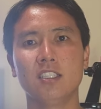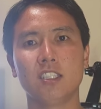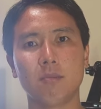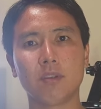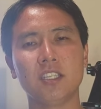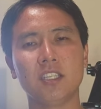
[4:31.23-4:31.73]

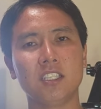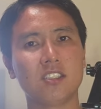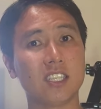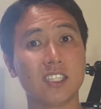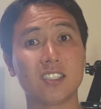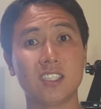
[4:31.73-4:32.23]
Typically
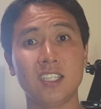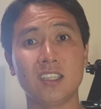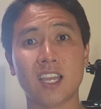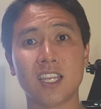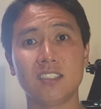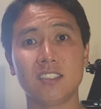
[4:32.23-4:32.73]

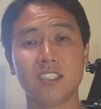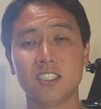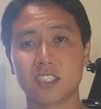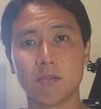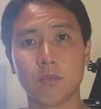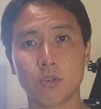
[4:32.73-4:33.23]
16, 19
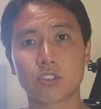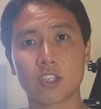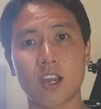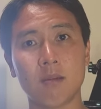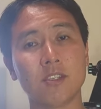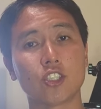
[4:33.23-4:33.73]
is the
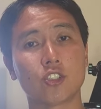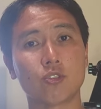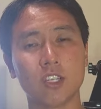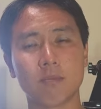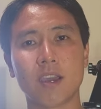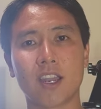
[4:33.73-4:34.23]
most common
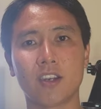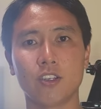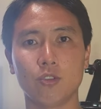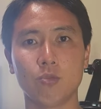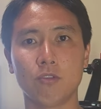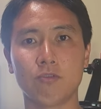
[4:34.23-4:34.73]
string
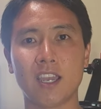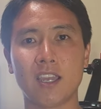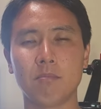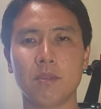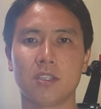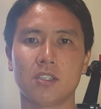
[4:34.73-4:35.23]
pattern you will
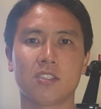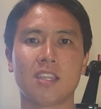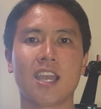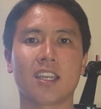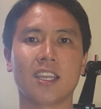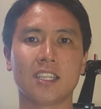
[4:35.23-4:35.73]
find because
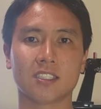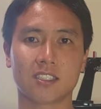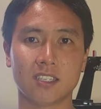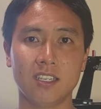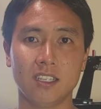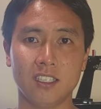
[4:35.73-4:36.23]
that
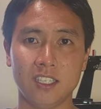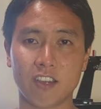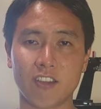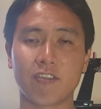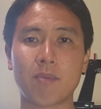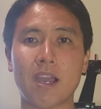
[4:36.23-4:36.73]
gets
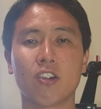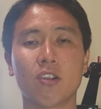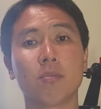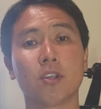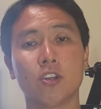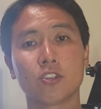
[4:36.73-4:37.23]
enough
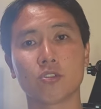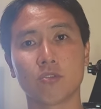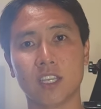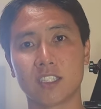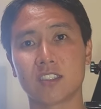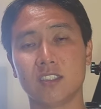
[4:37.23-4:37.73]
power but
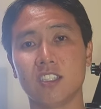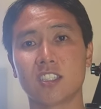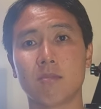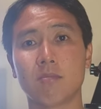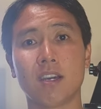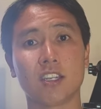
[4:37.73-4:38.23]
also gets a
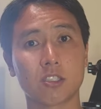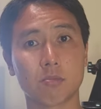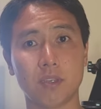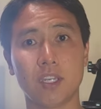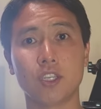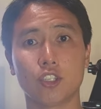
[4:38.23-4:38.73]
decent amount of
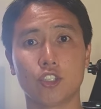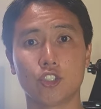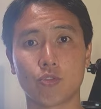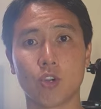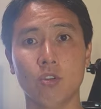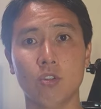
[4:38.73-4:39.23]
spin and
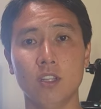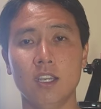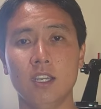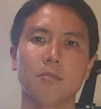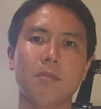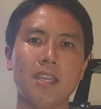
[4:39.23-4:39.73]
control.
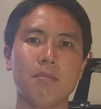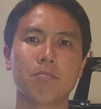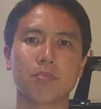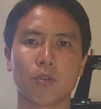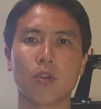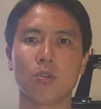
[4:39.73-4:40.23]
The
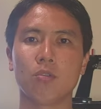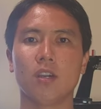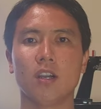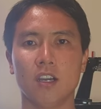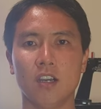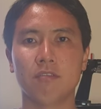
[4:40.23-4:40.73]
main
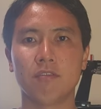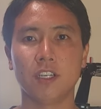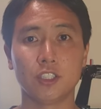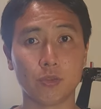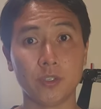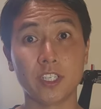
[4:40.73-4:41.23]
pro of
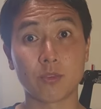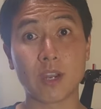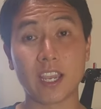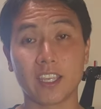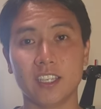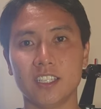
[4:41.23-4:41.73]
a tweener
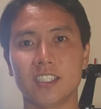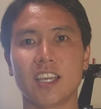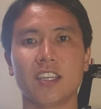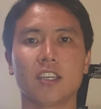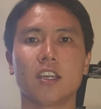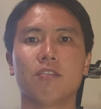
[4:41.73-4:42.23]
racket is
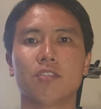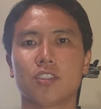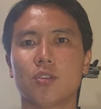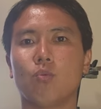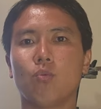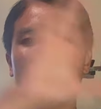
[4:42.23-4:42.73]
that it
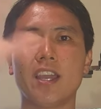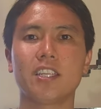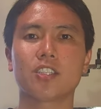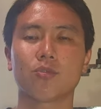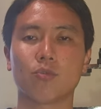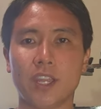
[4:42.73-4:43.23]
covers the
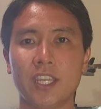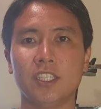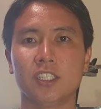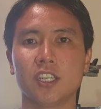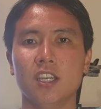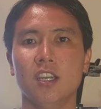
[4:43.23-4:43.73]
widest
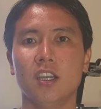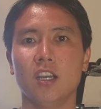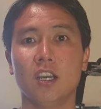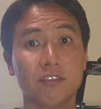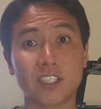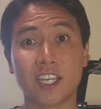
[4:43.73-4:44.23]
range
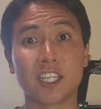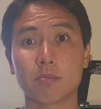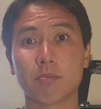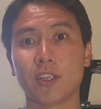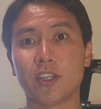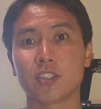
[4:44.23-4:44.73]
of
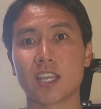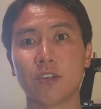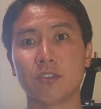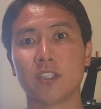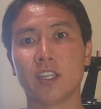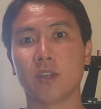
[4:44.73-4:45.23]
tennis players
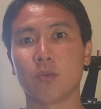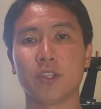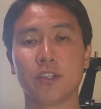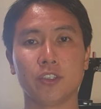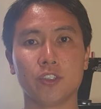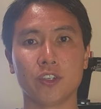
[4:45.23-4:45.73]
out there,
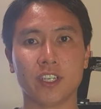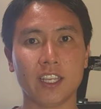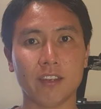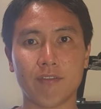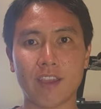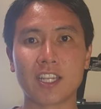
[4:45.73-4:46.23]
whether you're an
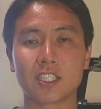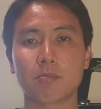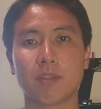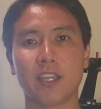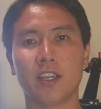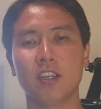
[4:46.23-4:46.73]

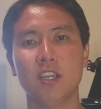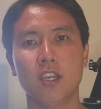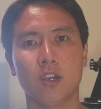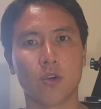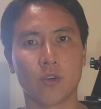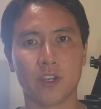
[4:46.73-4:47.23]
advanced player
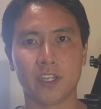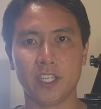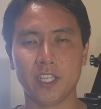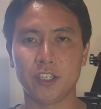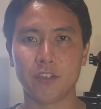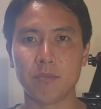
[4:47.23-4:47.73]
or an
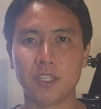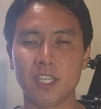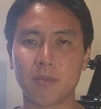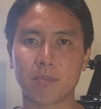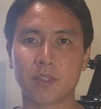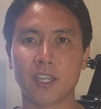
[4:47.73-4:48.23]

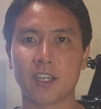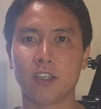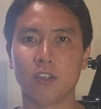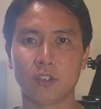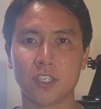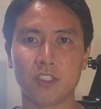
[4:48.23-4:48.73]
intermediate player
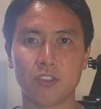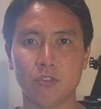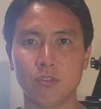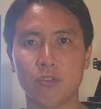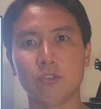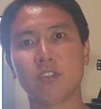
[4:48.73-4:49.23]
looking
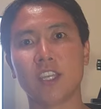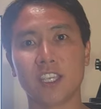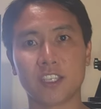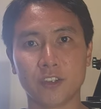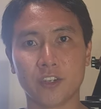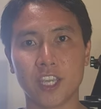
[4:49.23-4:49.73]
to
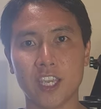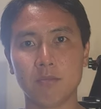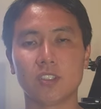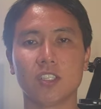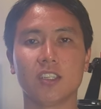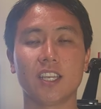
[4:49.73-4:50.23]
take your
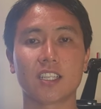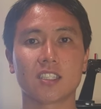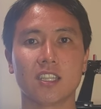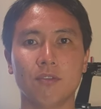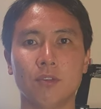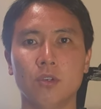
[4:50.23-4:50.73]
game to the
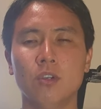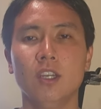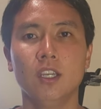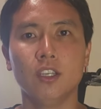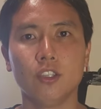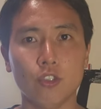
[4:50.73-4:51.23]
next level
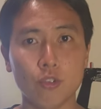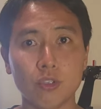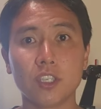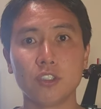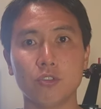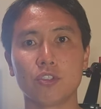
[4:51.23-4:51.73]
you
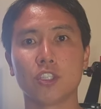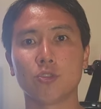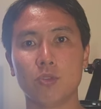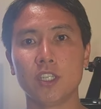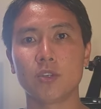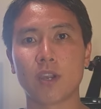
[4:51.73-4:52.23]
can use a
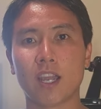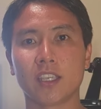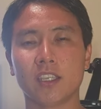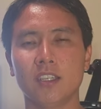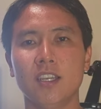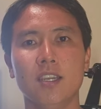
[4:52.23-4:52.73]
tweener
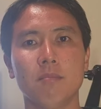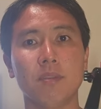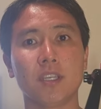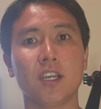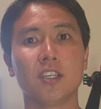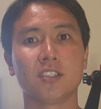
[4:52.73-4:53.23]
racket
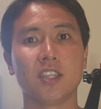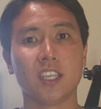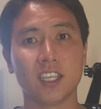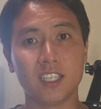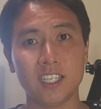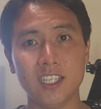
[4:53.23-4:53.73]
because
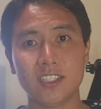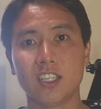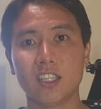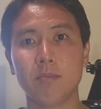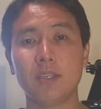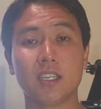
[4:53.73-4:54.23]
they can
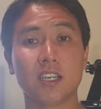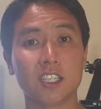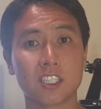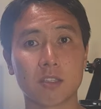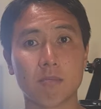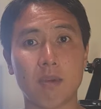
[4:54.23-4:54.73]
easily be
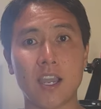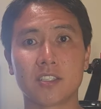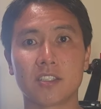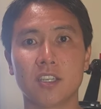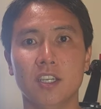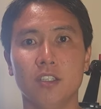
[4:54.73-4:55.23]

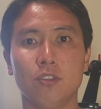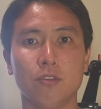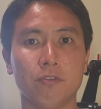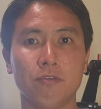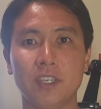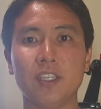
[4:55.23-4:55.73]
customized
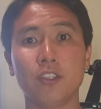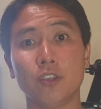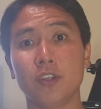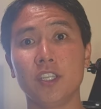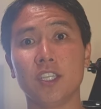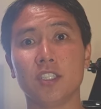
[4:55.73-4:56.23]
to fit
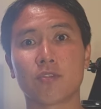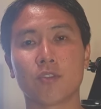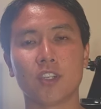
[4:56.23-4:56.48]
your needs.